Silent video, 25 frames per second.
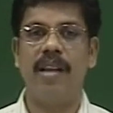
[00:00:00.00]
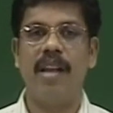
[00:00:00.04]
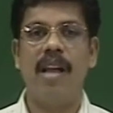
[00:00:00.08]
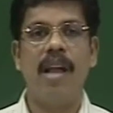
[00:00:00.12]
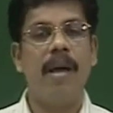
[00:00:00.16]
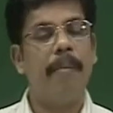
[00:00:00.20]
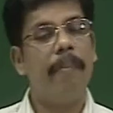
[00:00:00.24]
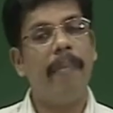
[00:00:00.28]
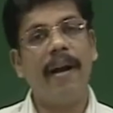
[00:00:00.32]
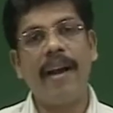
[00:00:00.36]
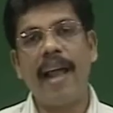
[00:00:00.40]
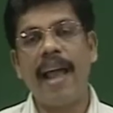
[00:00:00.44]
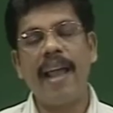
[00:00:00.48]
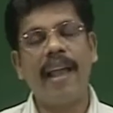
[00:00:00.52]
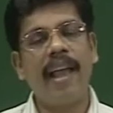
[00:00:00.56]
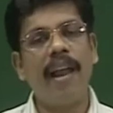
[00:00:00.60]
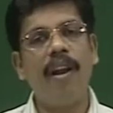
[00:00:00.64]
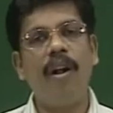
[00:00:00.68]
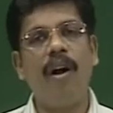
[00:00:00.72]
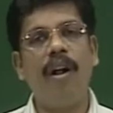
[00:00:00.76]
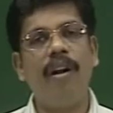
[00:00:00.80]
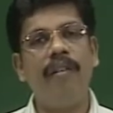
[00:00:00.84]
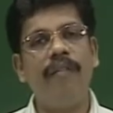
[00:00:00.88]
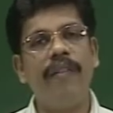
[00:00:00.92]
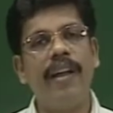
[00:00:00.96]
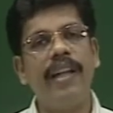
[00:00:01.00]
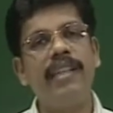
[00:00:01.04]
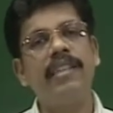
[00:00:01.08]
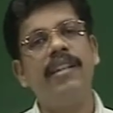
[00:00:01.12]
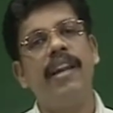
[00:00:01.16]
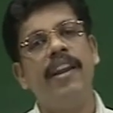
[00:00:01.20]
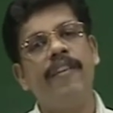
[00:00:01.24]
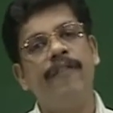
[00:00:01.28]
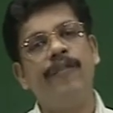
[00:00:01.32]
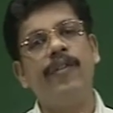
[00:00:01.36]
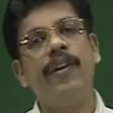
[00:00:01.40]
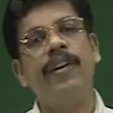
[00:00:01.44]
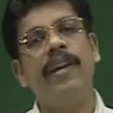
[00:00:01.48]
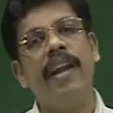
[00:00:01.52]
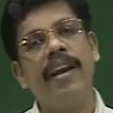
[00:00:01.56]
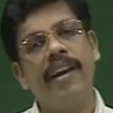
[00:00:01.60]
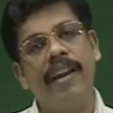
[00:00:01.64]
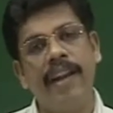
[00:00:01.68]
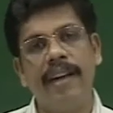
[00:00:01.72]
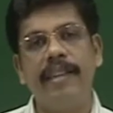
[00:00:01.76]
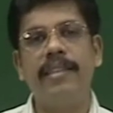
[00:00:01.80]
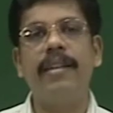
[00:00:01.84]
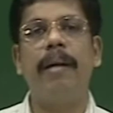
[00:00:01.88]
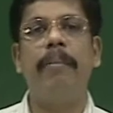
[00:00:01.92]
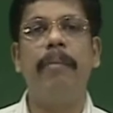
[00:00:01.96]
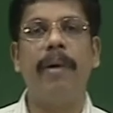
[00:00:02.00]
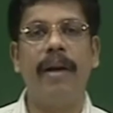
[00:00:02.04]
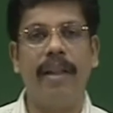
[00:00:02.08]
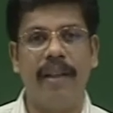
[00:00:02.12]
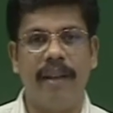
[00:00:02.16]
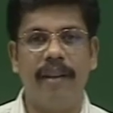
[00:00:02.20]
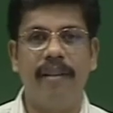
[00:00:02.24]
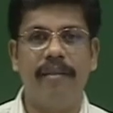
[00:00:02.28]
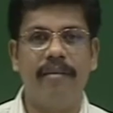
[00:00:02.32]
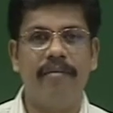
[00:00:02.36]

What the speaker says: but I can always lift it and hit somebody.